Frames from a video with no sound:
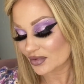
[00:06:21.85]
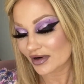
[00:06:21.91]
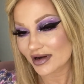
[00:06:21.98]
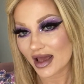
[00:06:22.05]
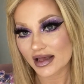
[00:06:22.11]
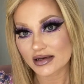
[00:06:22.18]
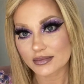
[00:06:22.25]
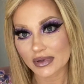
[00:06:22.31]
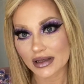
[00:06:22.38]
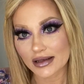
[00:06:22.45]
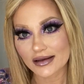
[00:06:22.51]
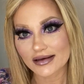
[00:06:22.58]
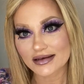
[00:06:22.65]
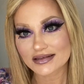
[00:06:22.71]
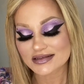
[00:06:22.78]

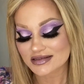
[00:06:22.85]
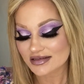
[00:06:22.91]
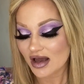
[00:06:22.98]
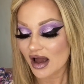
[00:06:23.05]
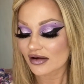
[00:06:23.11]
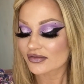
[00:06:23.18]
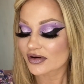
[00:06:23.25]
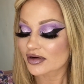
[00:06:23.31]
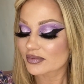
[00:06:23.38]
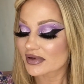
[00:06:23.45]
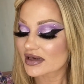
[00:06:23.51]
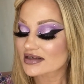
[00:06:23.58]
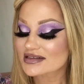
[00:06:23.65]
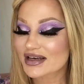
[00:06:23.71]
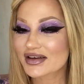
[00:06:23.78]
Enemy, it's covered
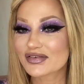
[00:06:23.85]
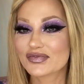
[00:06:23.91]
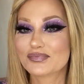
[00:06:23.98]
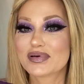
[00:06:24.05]
because I've